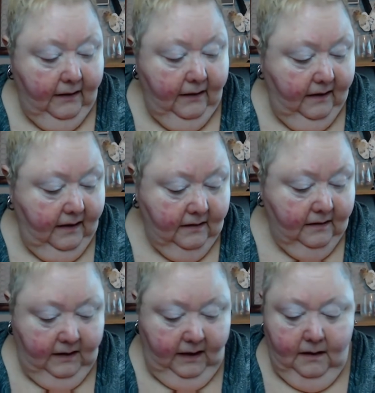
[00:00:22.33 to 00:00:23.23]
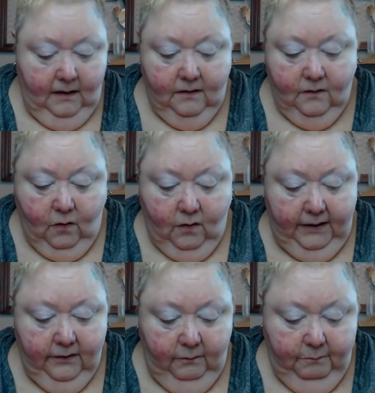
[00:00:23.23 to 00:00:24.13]
This is going
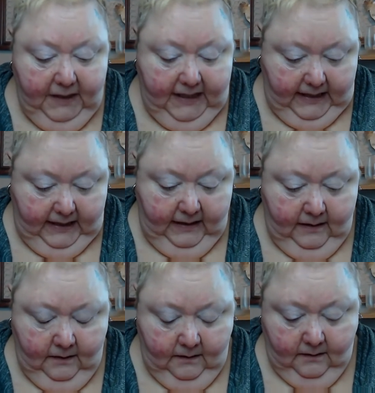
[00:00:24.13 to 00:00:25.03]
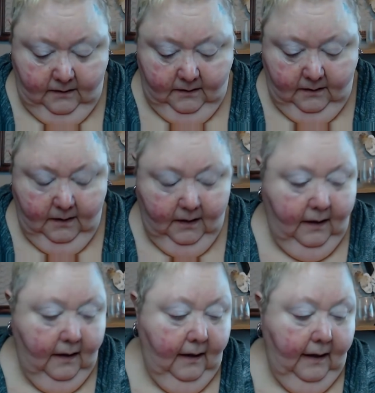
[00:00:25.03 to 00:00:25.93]
to be
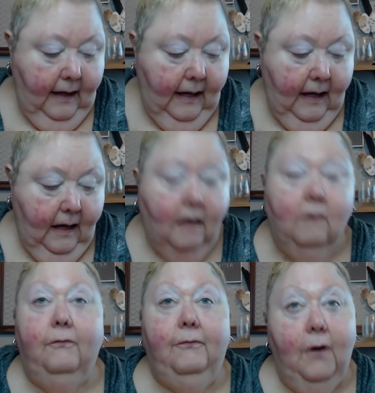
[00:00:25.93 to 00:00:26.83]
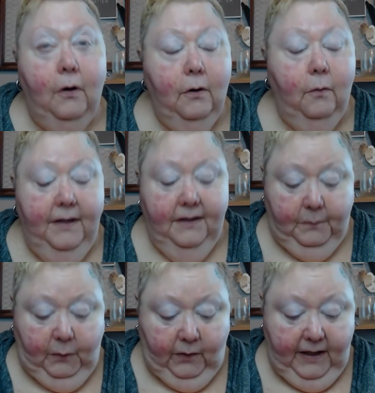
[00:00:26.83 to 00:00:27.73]
a photo
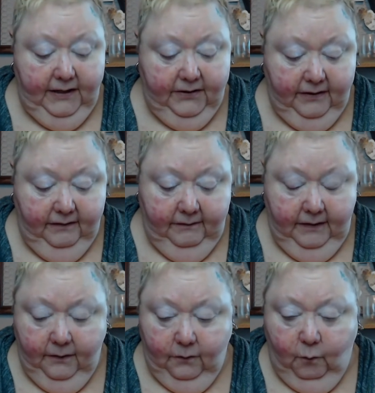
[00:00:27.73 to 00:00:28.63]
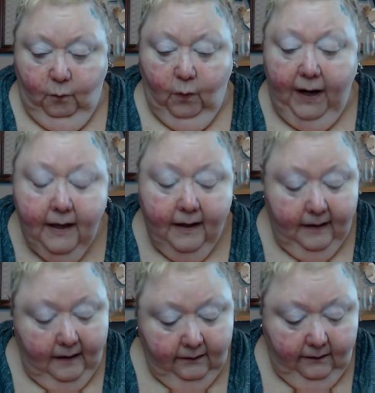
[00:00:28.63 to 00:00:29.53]
inspiration
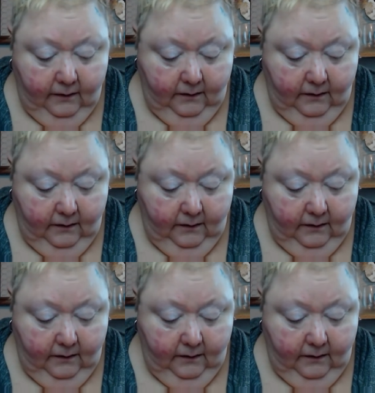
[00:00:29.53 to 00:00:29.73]
with